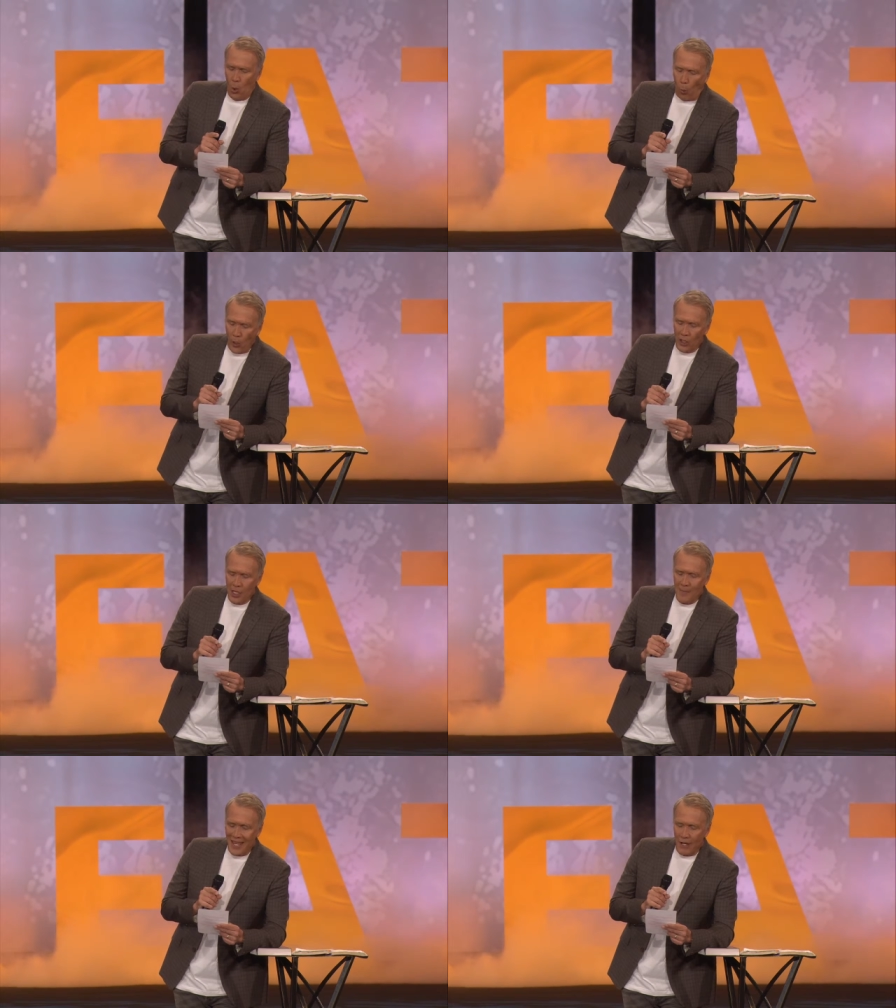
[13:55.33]

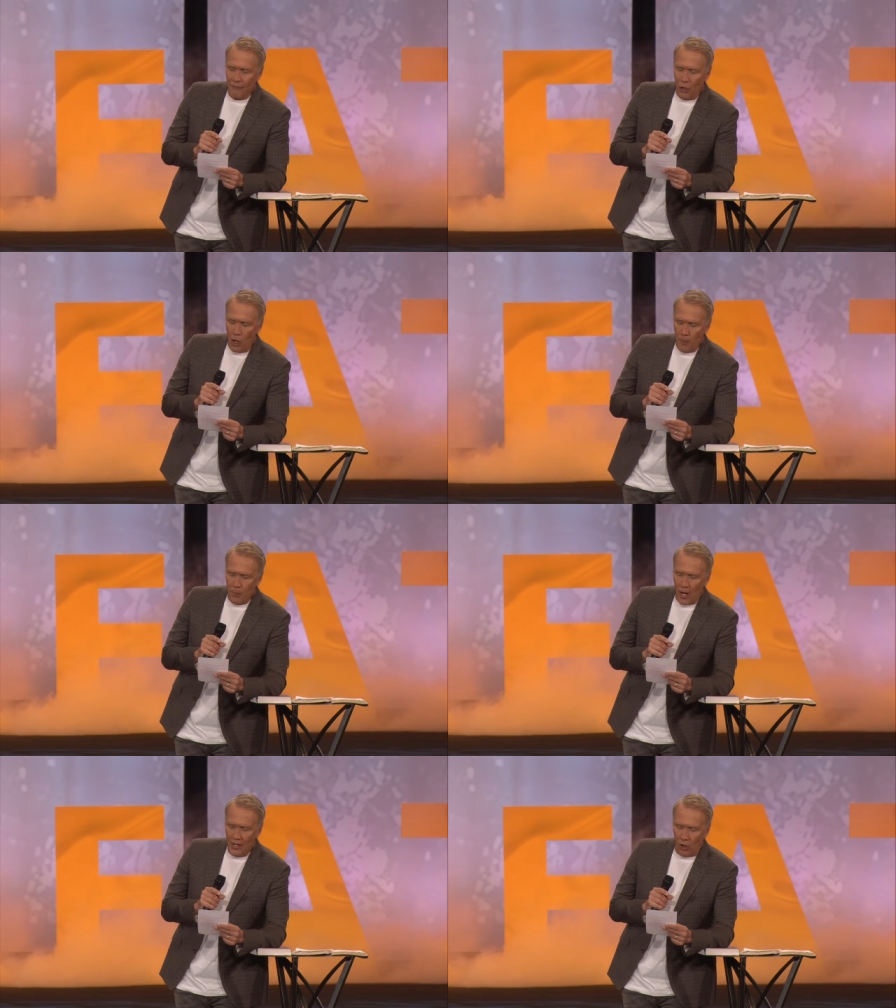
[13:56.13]
William F.
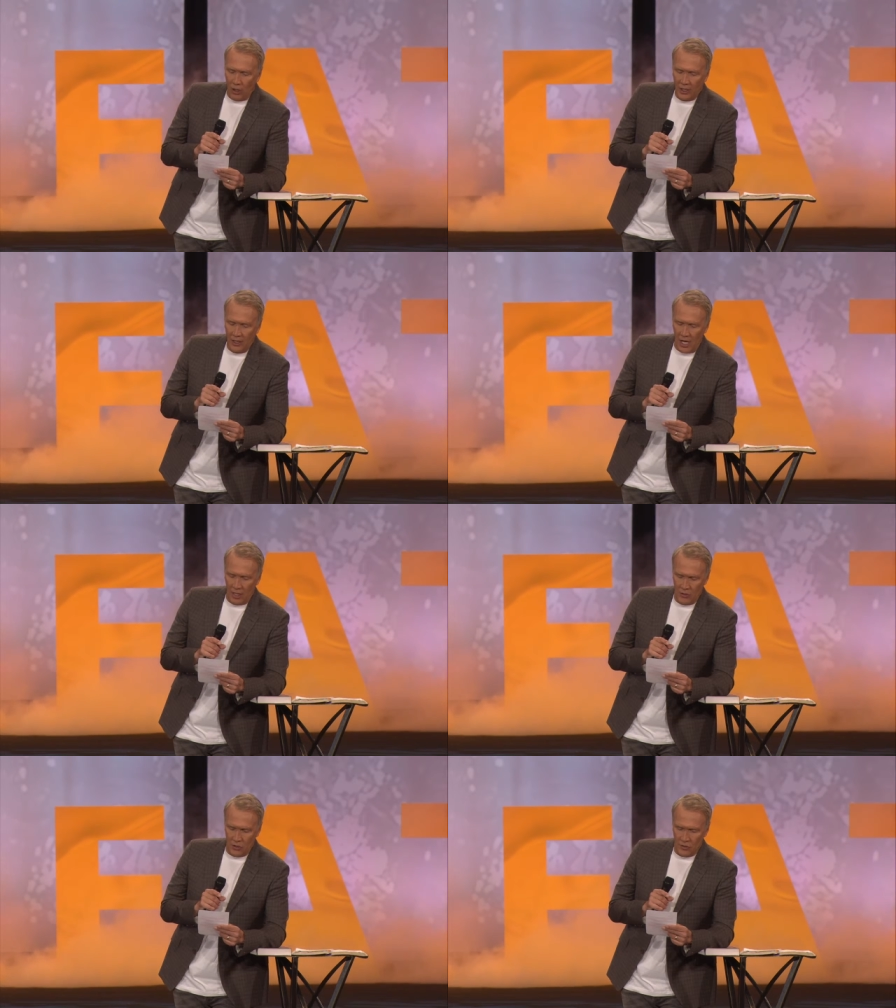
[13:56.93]
Albright,
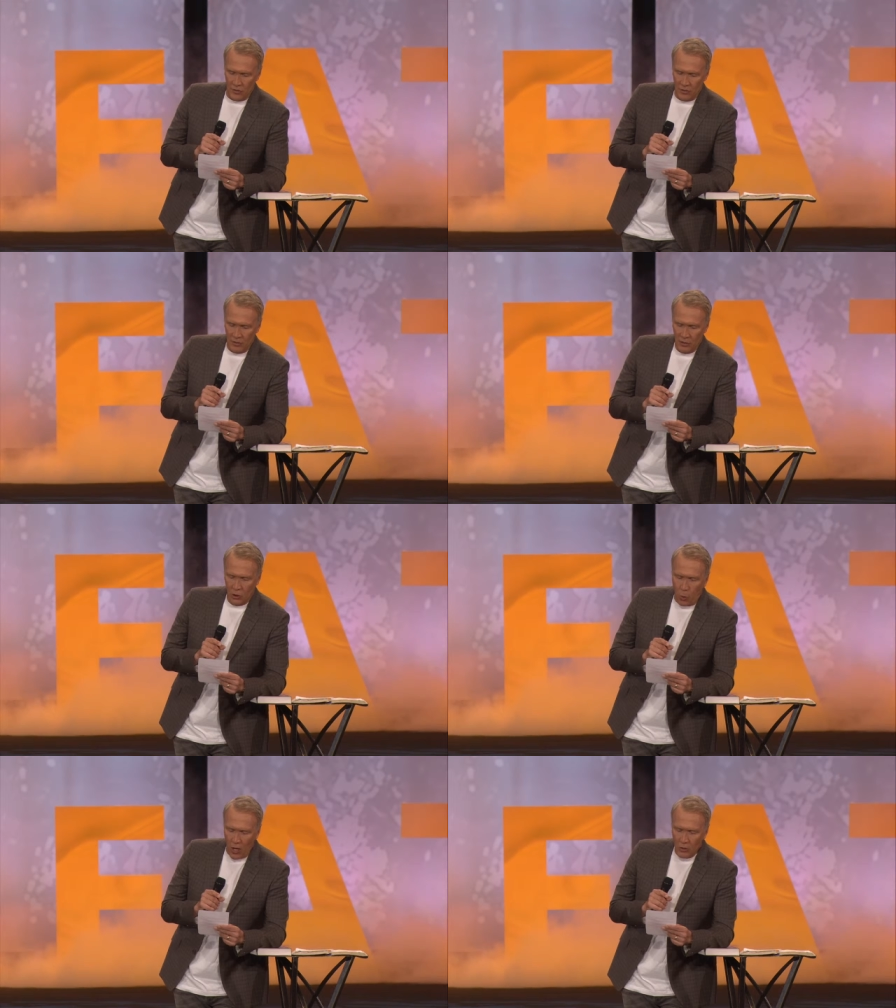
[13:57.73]
archaeologist,
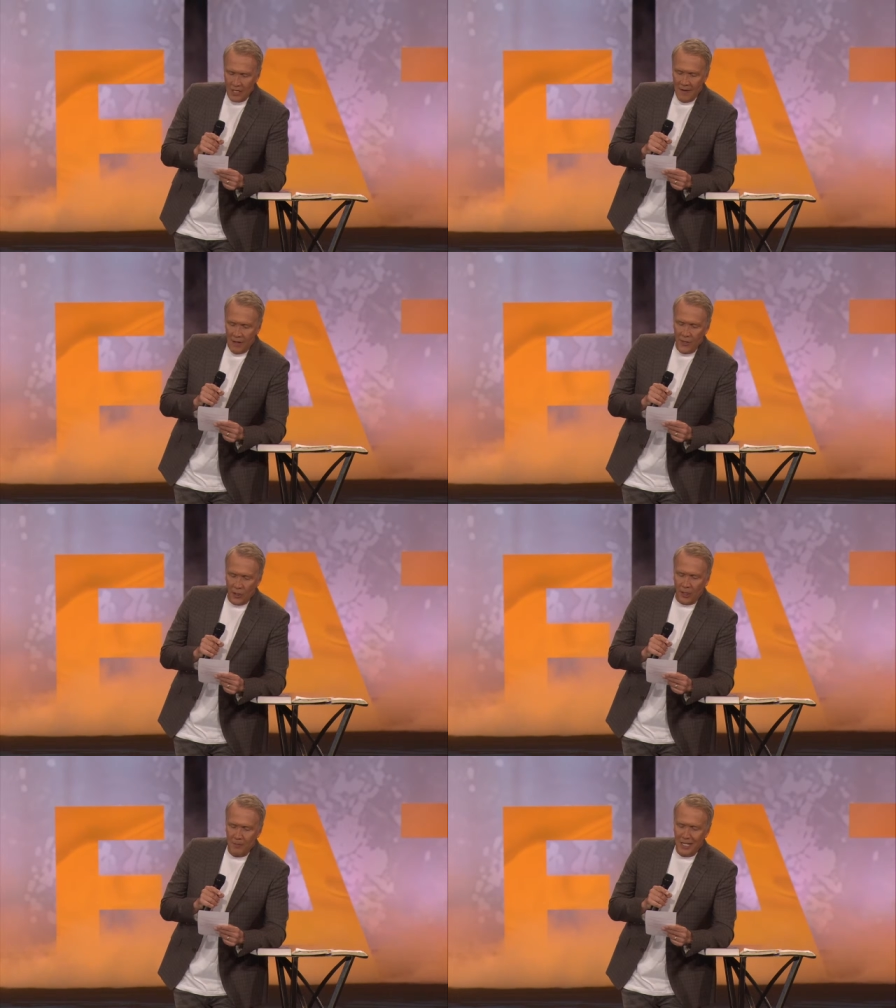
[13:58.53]
quote,
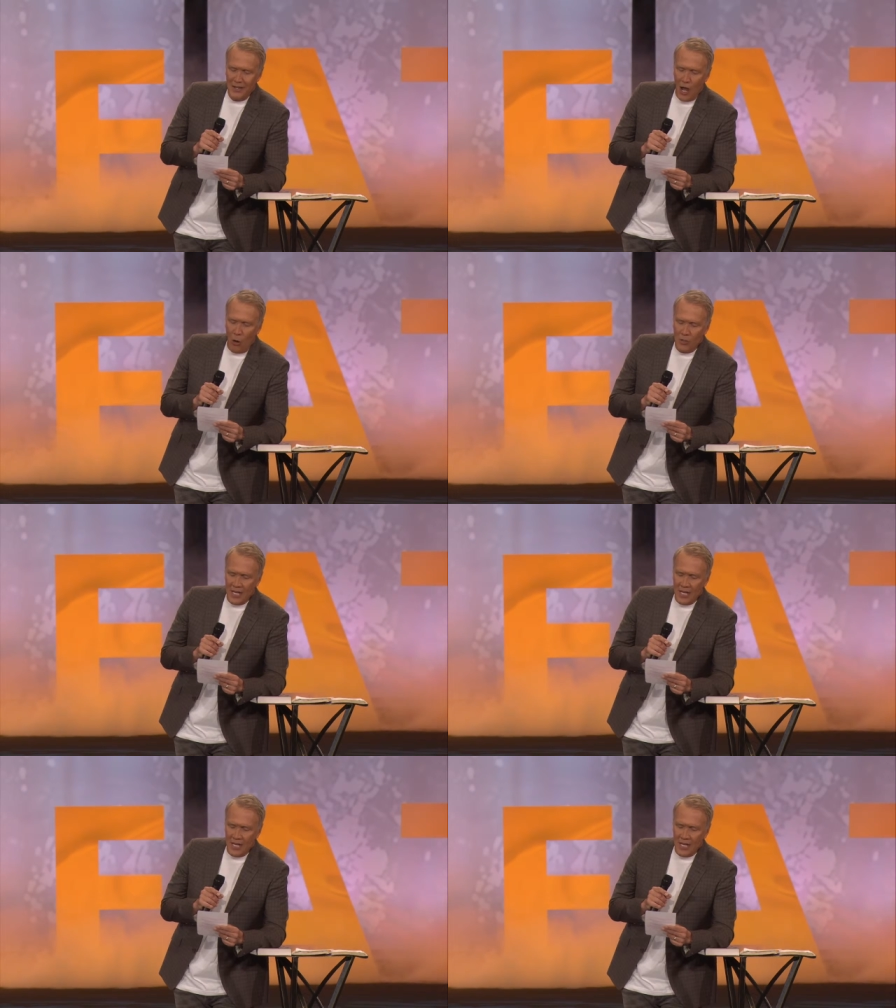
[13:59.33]
there can be no